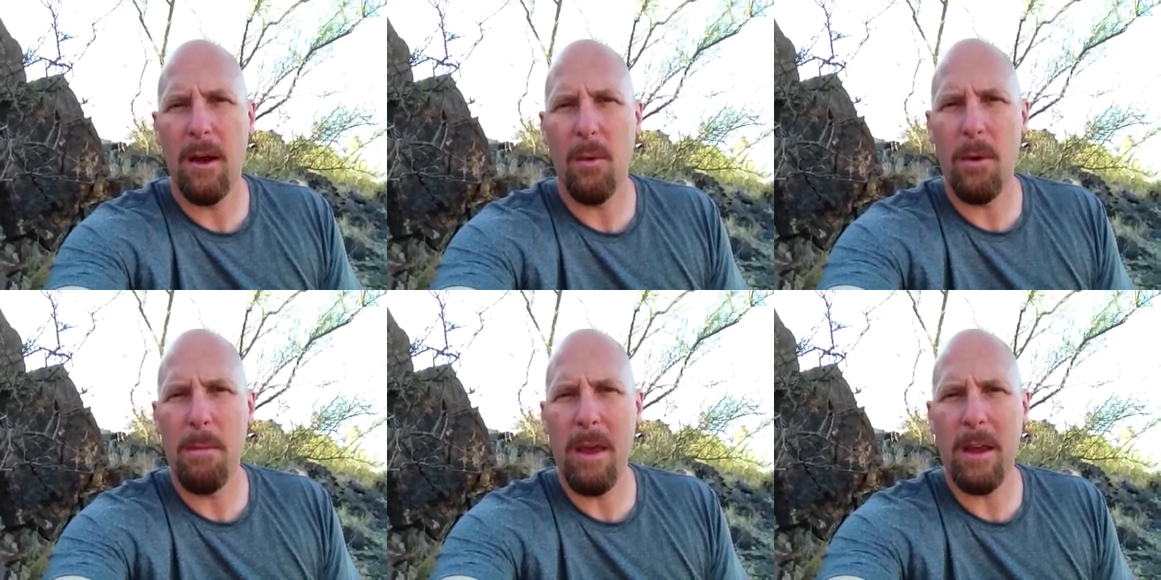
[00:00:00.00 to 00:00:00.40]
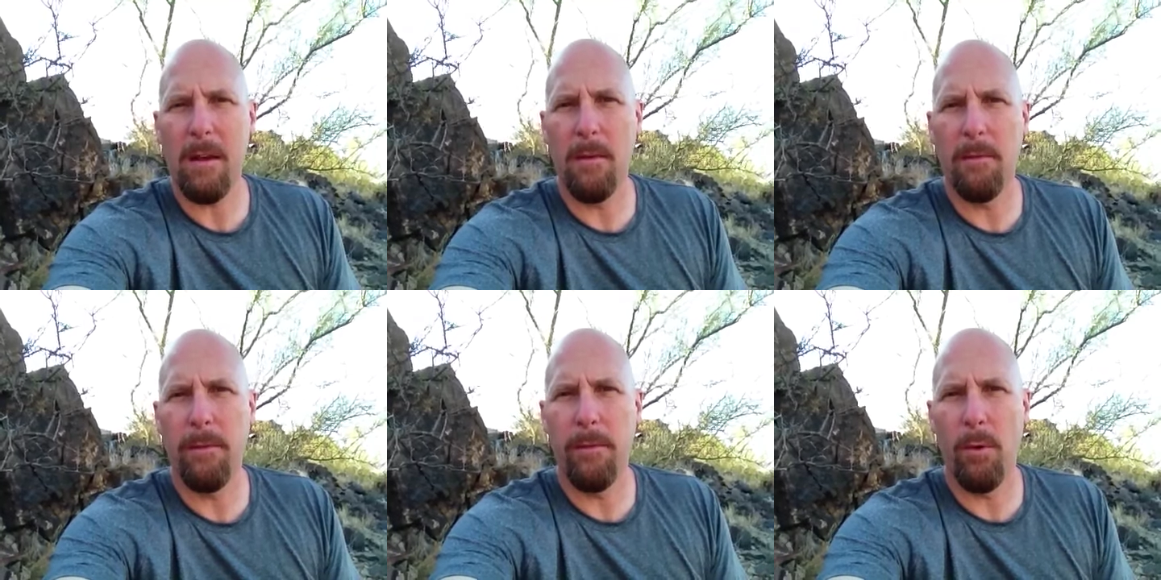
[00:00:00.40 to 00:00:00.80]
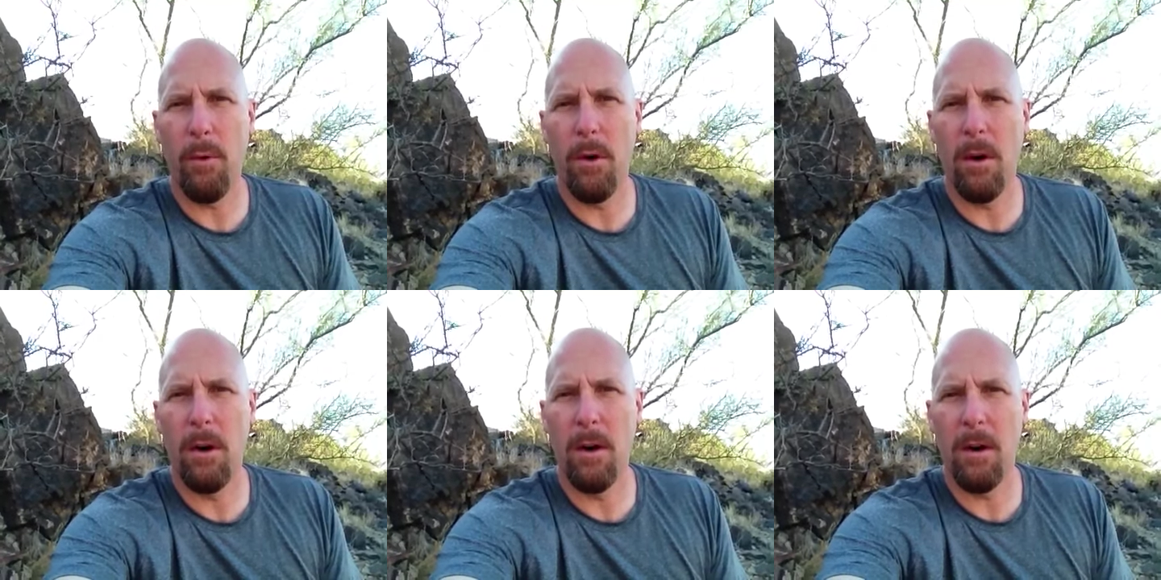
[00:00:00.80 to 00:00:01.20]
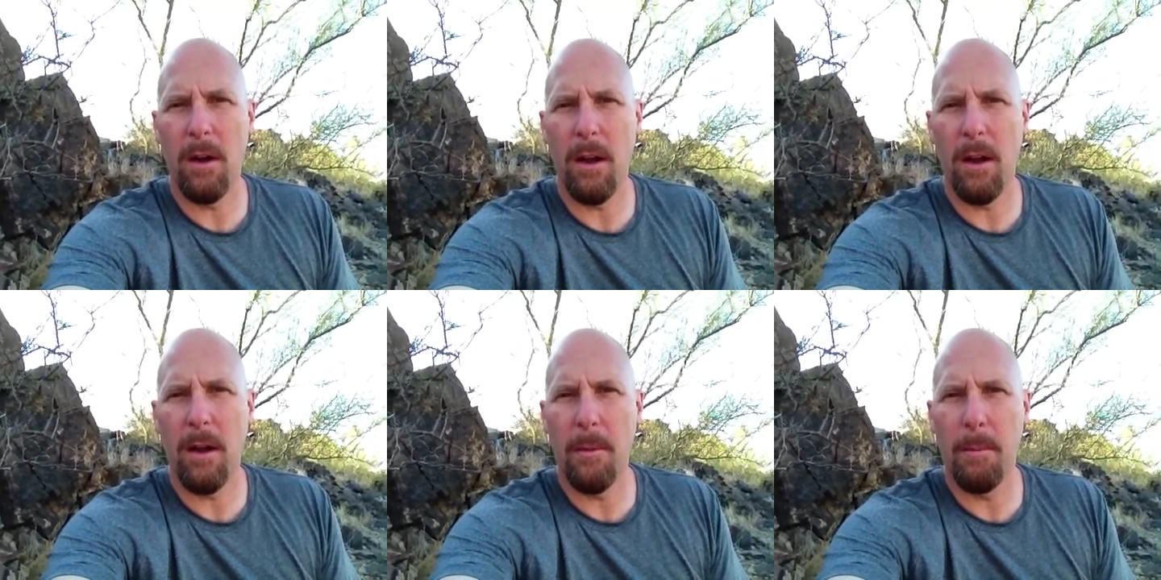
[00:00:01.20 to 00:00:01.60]
We make them for
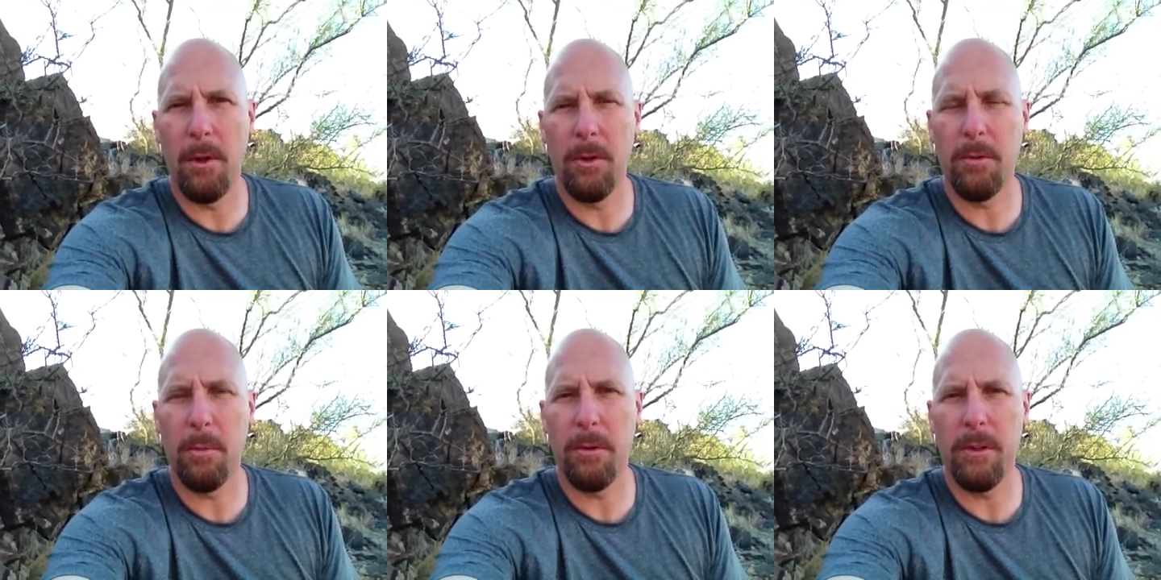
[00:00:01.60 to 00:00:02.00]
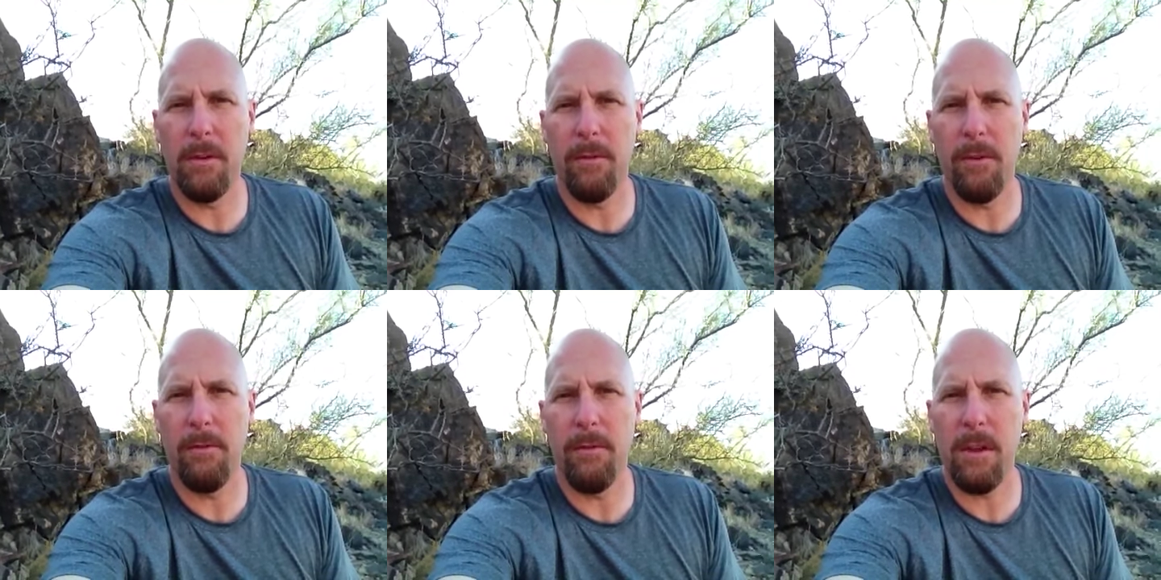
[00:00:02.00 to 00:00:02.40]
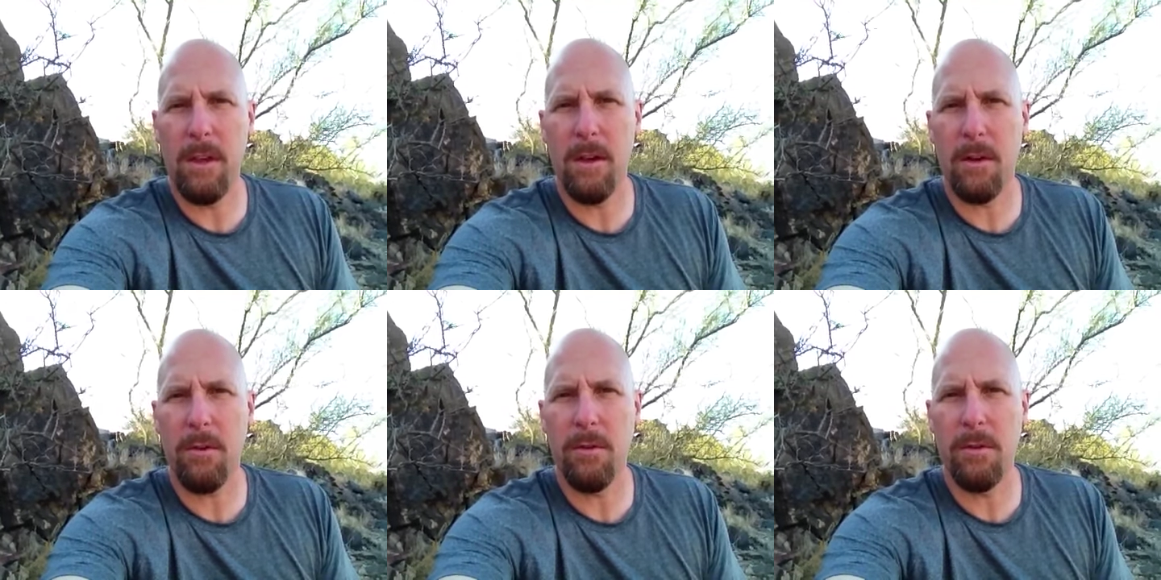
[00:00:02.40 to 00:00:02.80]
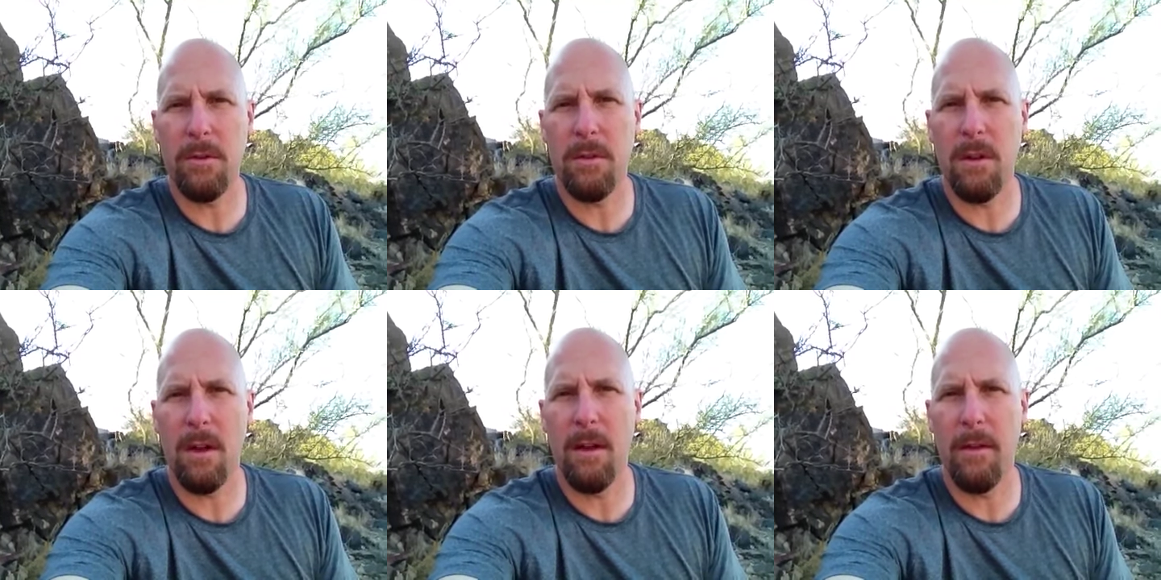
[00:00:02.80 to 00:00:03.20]
multiple different
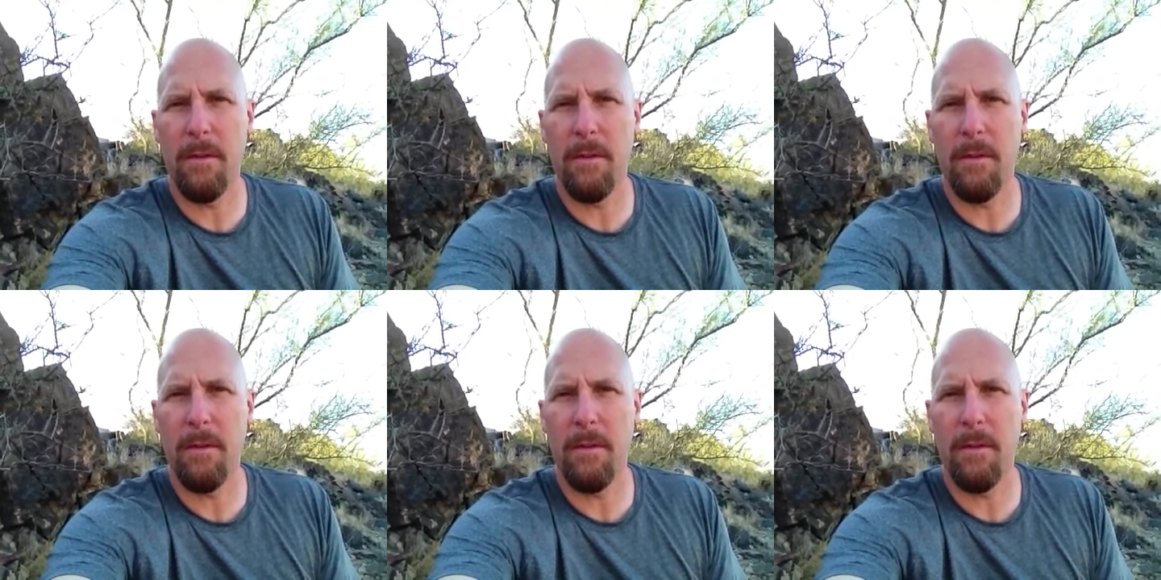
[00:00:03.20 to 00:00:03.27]
vehicles.